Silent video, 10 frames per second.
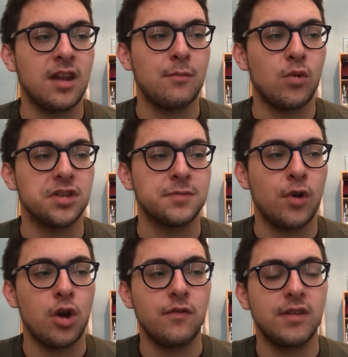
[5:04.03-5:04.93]
number one
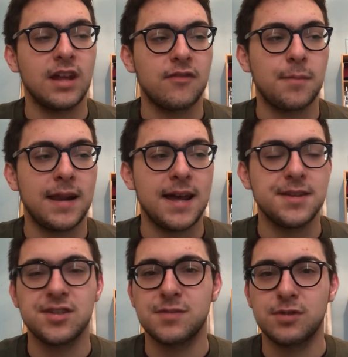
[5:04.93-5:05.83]
spot over the other
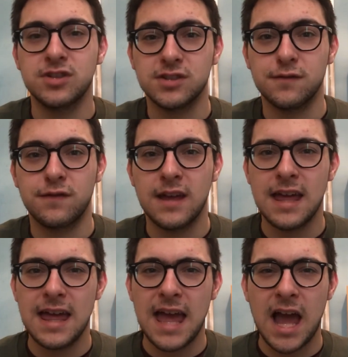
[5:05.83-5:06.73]
players just because of
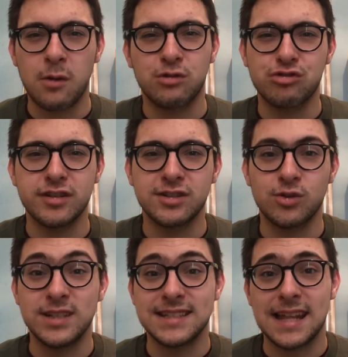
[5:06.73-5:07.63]
how
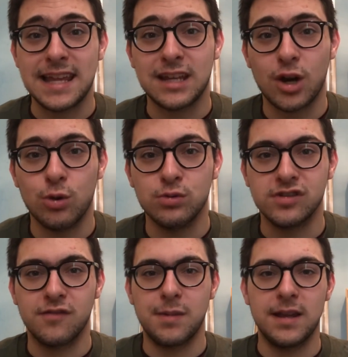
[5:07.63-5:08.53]
critical his late goals
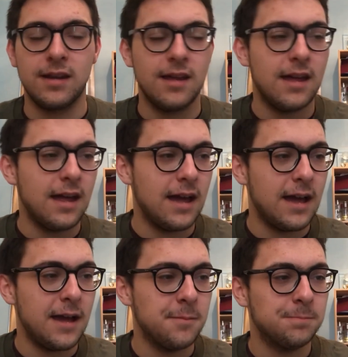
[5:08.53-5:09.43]
have been.
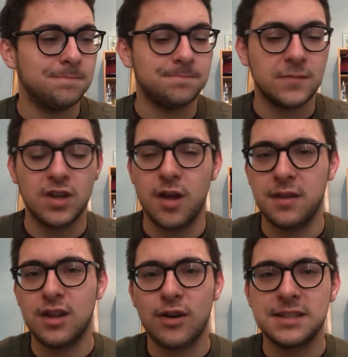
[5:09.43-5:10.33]
You know,
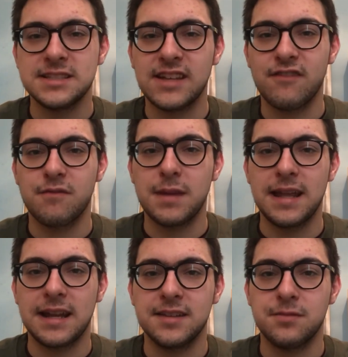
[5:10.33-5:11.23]
the 97th
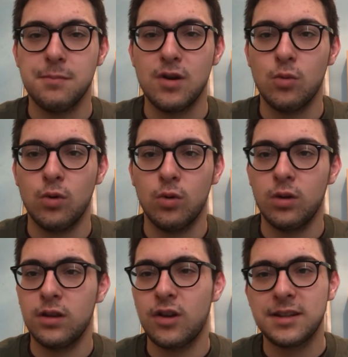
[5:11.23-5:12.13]
minute against Millwall,
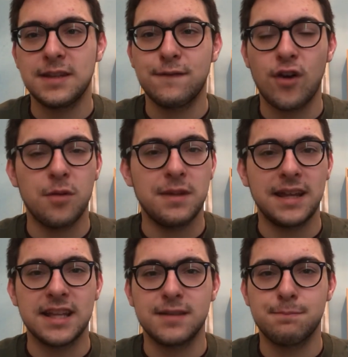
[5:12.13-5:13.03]
93rd minute
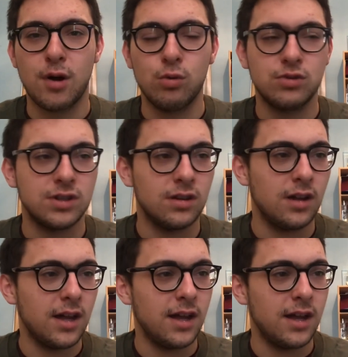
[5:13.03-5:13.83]
against Bolton,